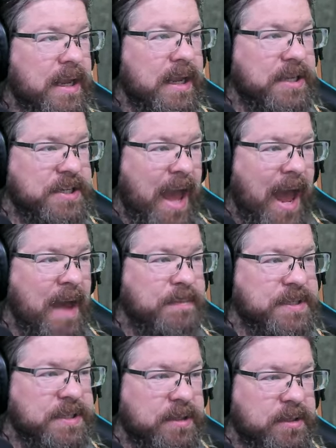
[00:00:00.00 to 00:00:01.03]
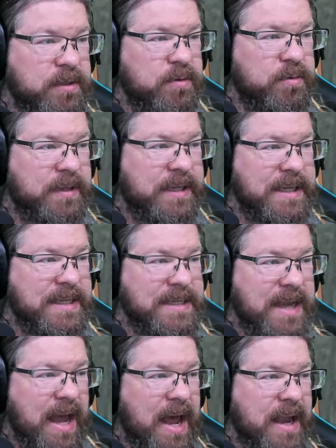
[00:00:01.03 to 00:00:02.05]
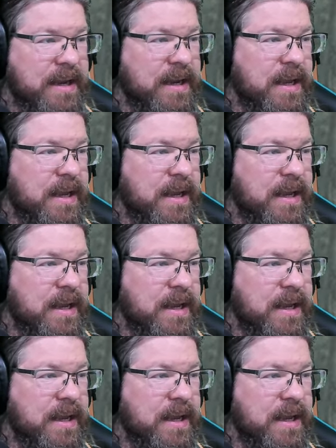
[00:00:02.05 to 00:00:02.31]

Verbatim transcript: And she absolutely is not.